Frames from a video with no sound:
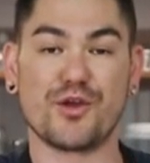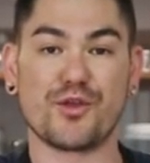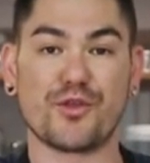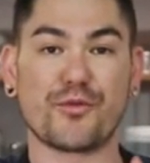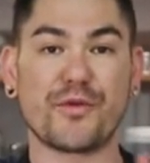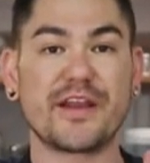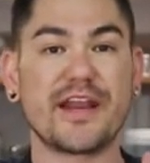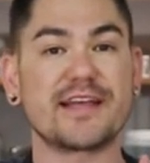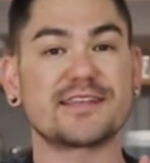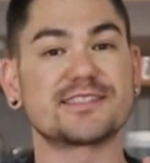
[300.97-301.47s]

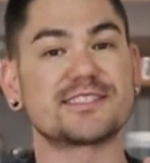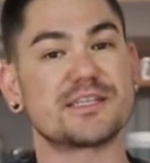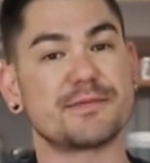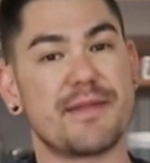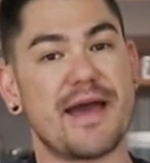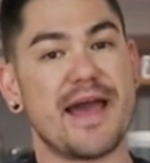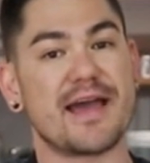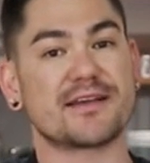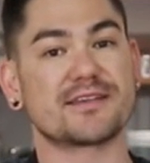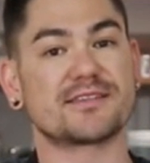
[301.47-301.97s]
3 days is the
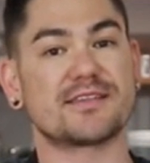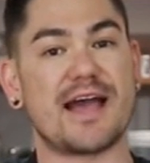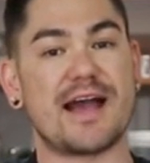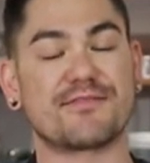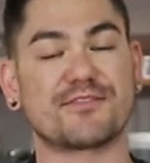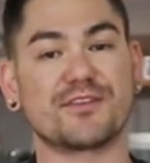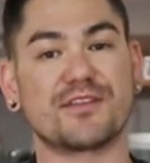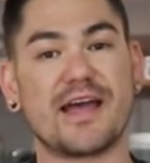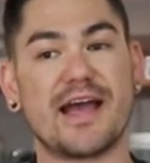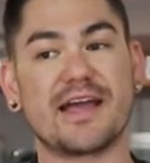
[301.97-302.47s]
max.
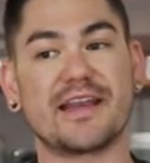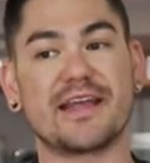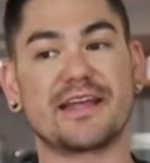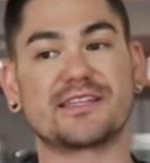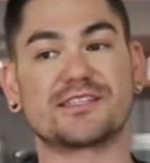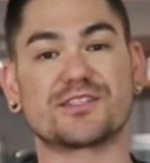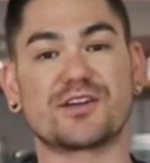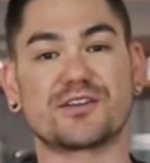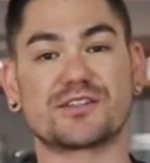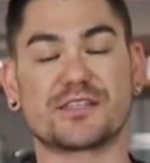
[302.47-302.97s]
After that,
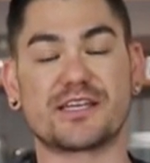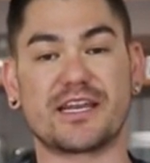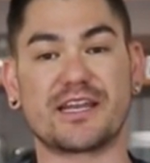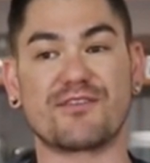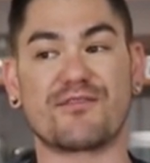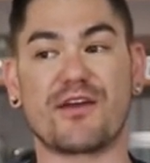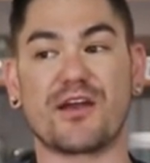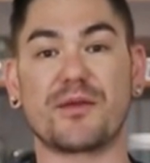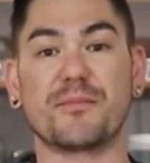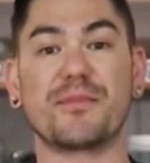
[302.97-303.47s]
it starts
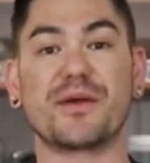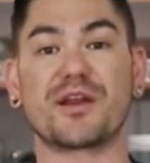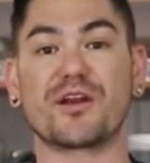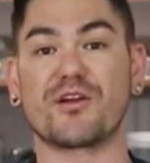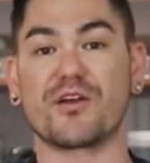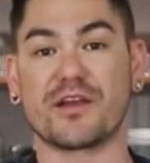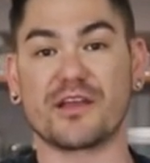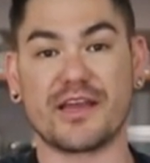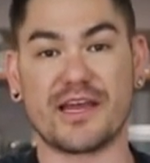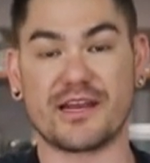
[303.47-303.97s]
getting very
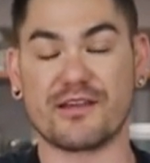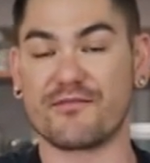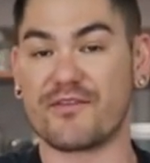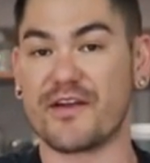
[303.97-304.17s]
bitter again and